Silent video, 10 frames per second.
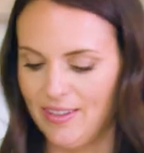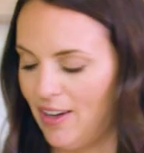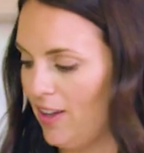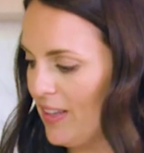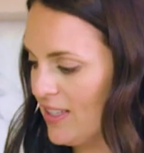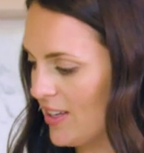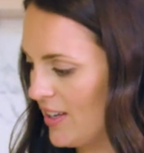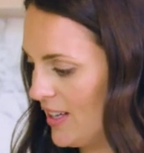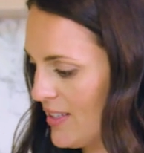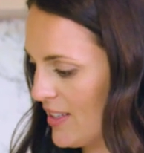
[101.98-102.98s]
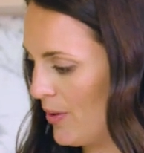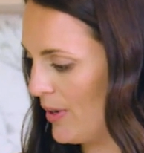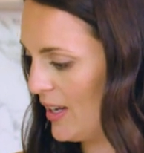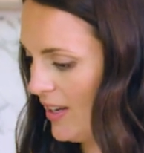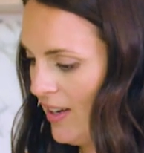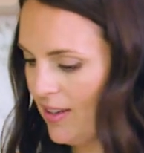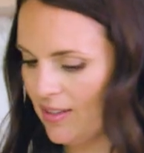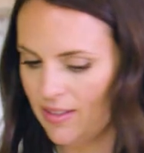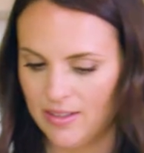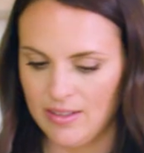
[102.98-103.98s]
all these goodies going in.
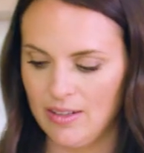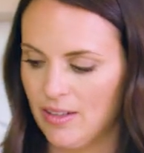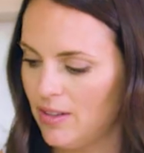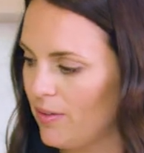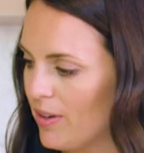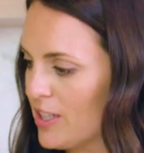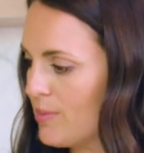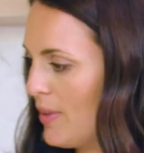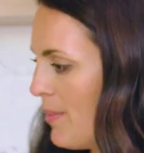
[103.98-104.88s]
Where's my